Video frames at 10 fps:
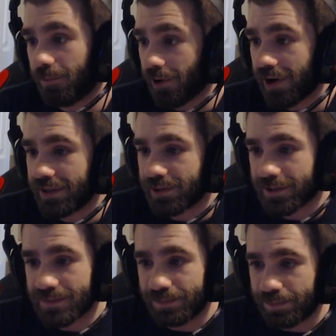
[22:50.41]
Working
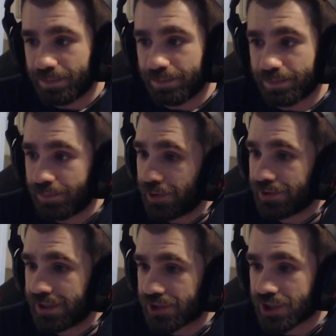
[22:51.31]
towards
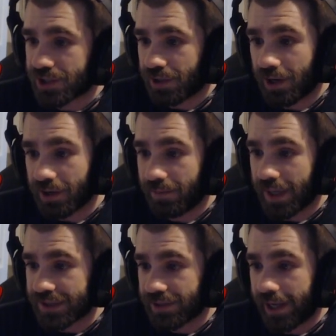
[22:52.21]
building stronger
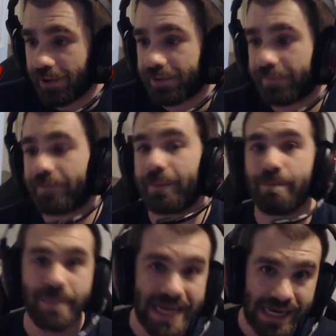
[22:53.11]
mental health for
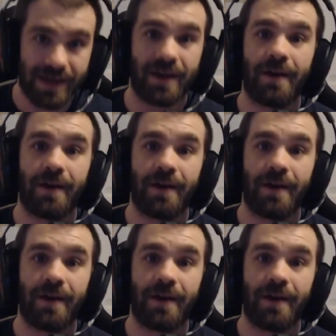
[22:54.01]
me.